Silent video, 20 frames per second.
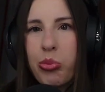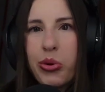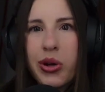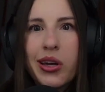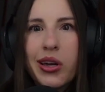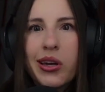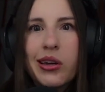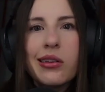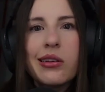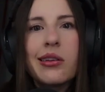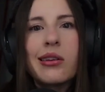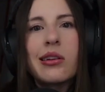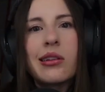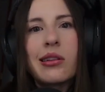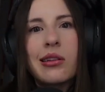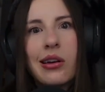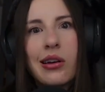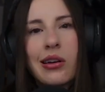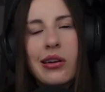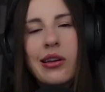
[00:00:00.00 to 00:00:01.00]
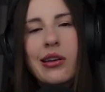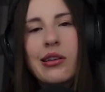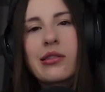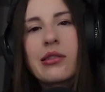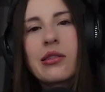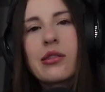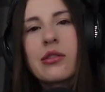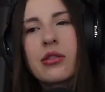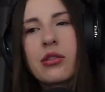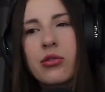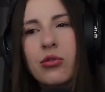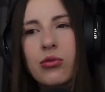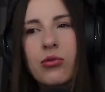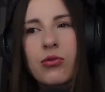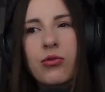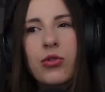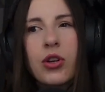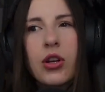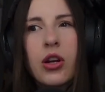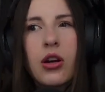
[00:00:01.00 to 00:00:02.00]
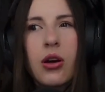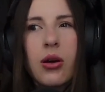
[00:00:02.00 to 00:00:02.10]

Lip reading: But in a lot of cases, the gluten-free